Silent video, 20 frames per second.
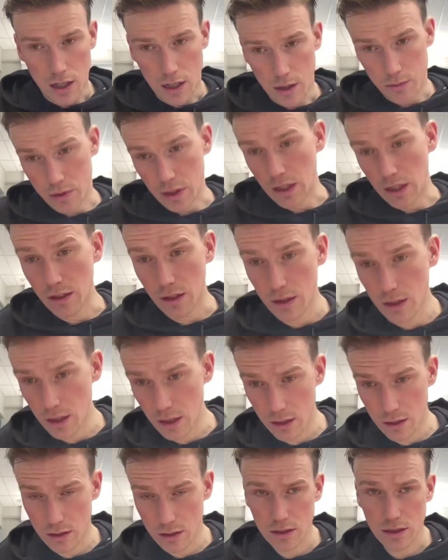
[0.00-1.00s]
I'm
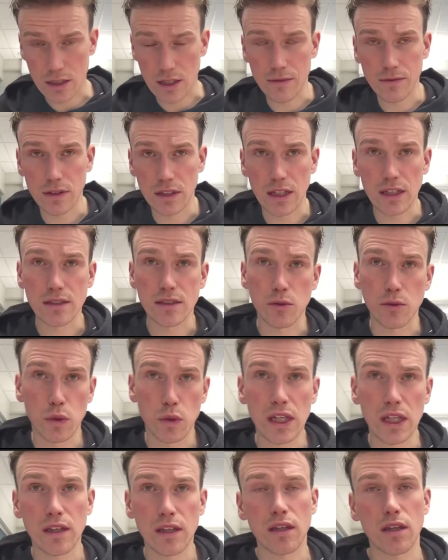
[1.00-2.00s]
training 7 days a
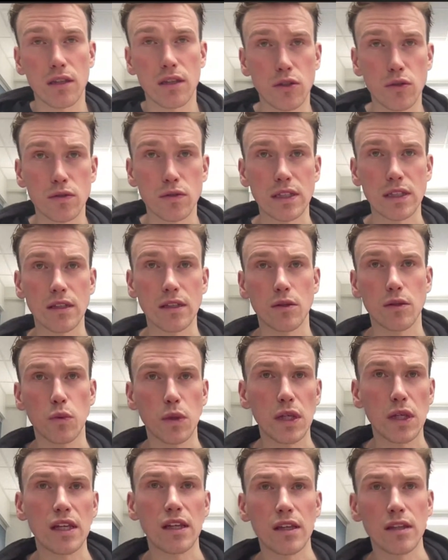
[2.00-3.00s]
week, using the
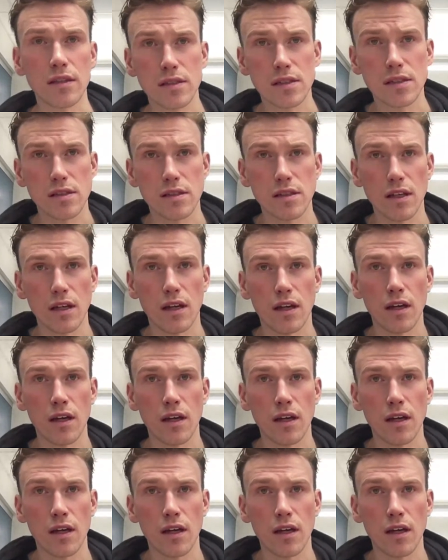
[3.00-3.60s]
weekends